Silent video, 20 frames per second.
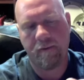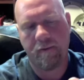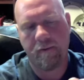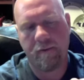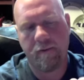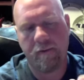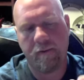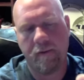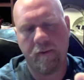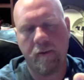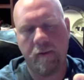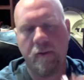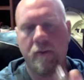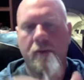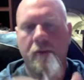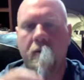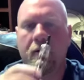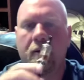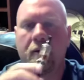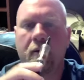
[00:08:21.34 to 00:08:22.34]

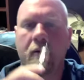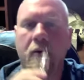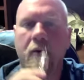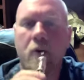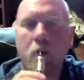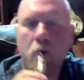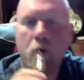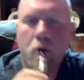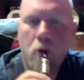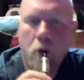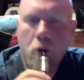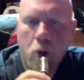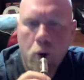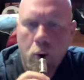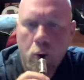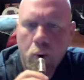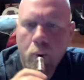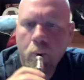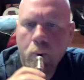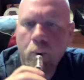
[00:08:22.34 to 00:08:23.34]

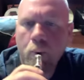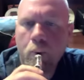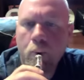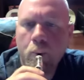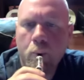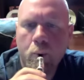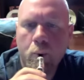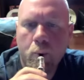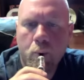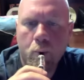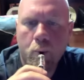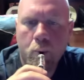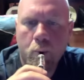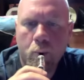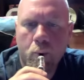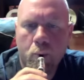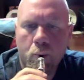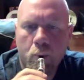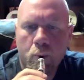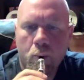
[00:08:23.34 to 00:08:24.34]

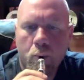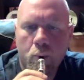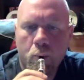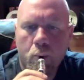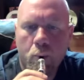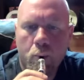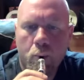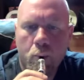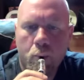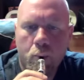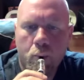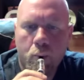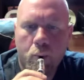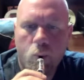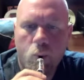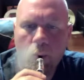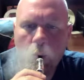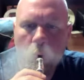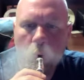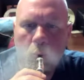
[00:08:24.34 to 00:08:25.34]

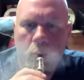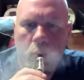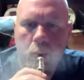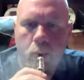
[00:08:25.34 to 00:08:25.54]
(silence)